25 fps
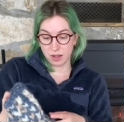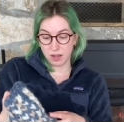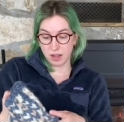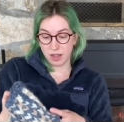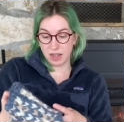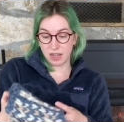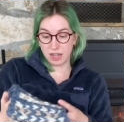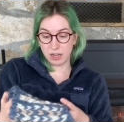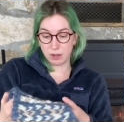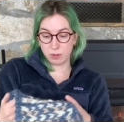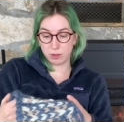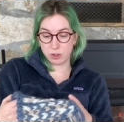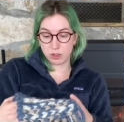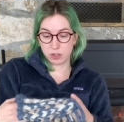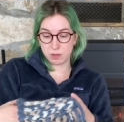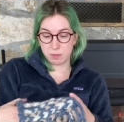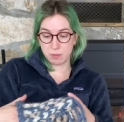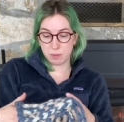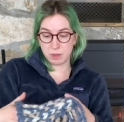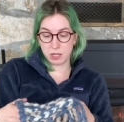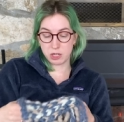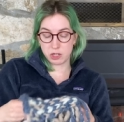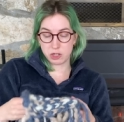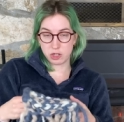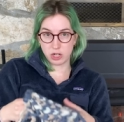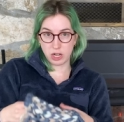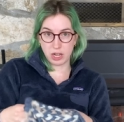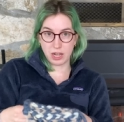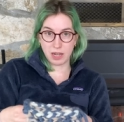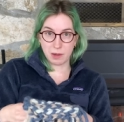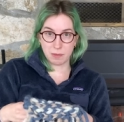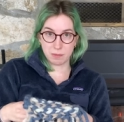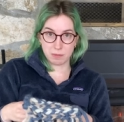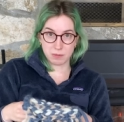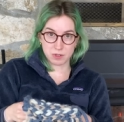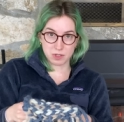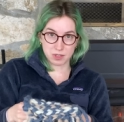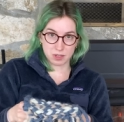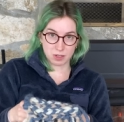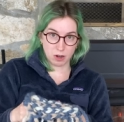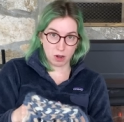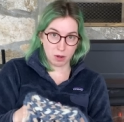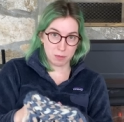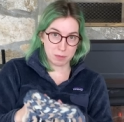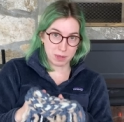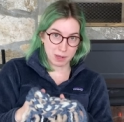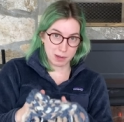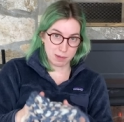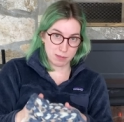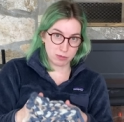and it would just be a shame to not
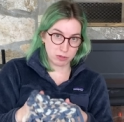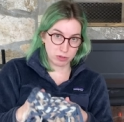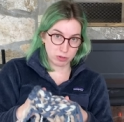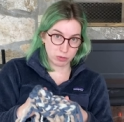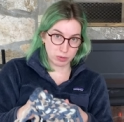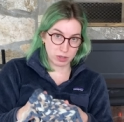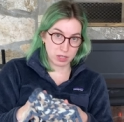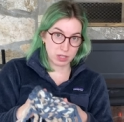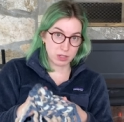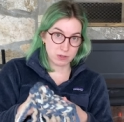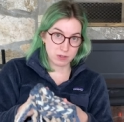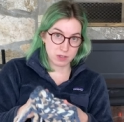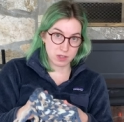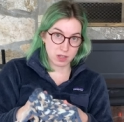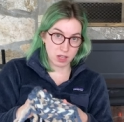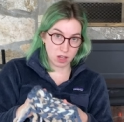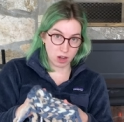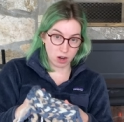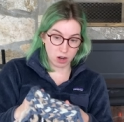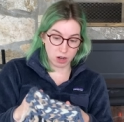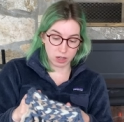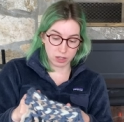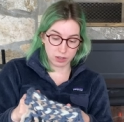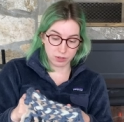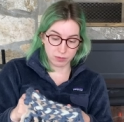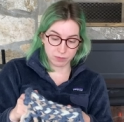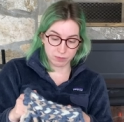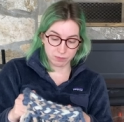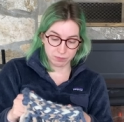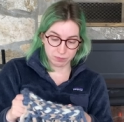be able to reuse the yarn.